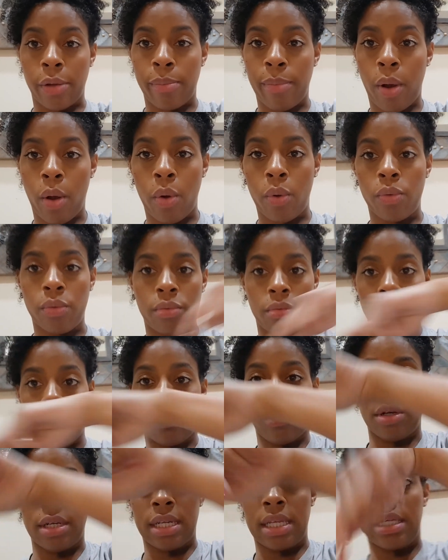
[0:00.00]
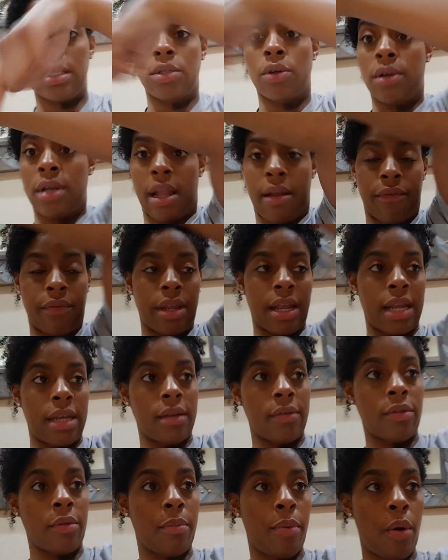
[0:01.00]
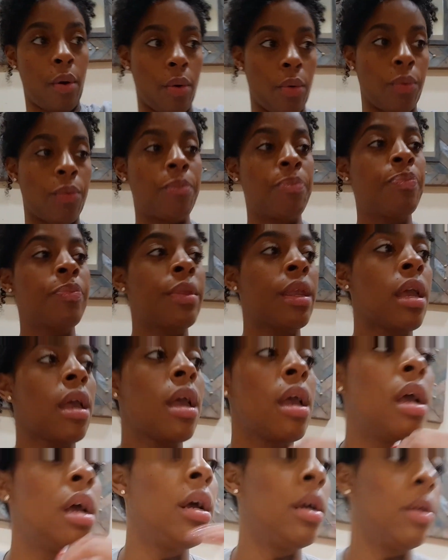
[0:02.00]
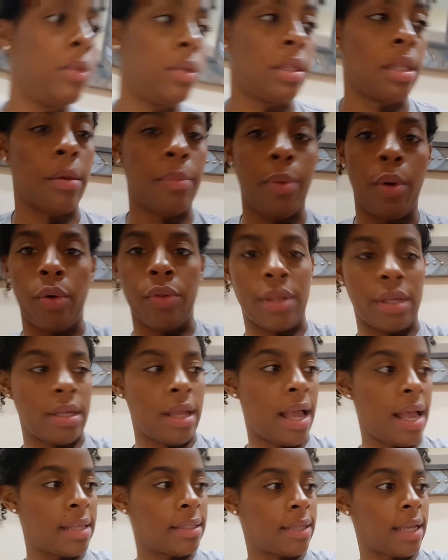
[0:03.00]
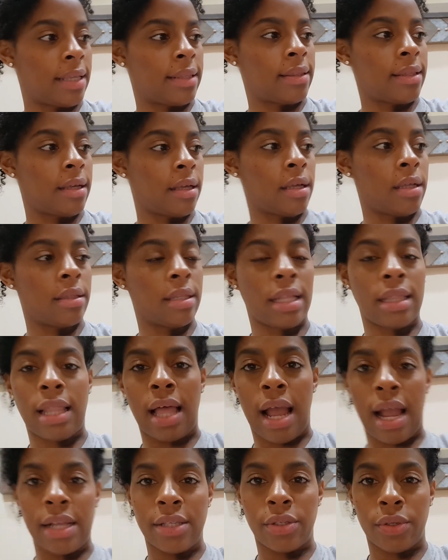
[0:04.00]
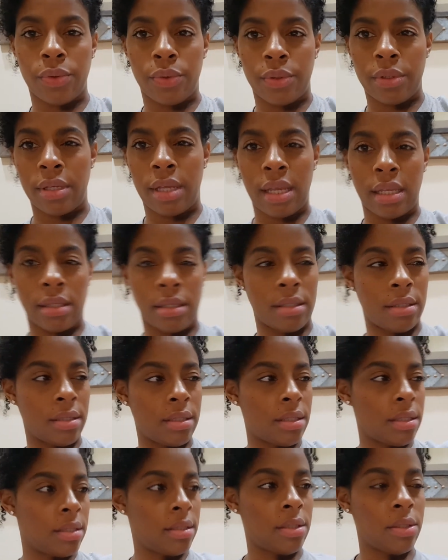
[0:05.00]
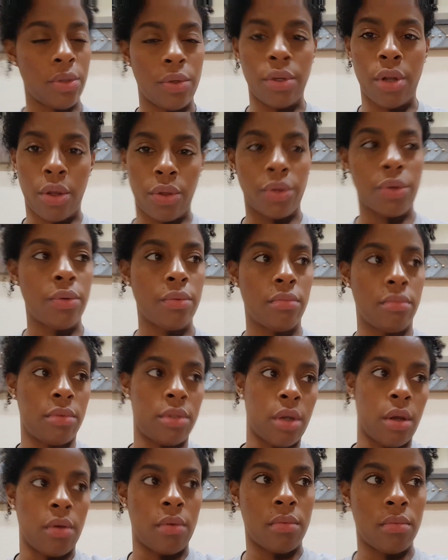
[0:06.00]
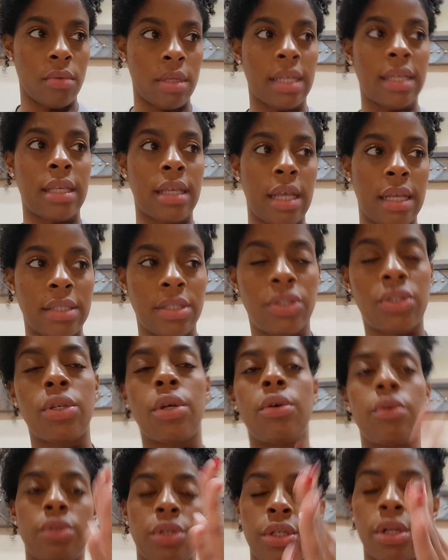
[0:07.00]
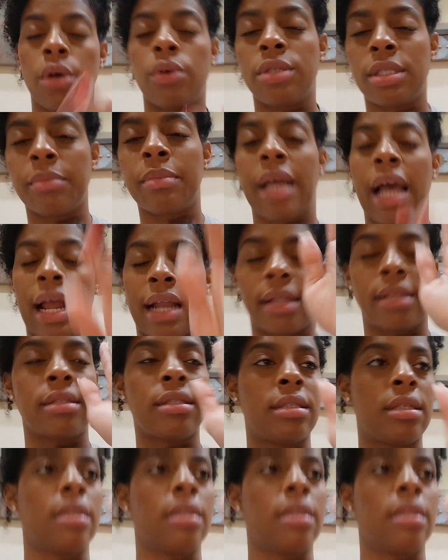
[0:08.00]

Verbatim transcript: bowl on each on every end of the pole. The pole that has like the the line, so it you know you don't it it shows you know some guidance to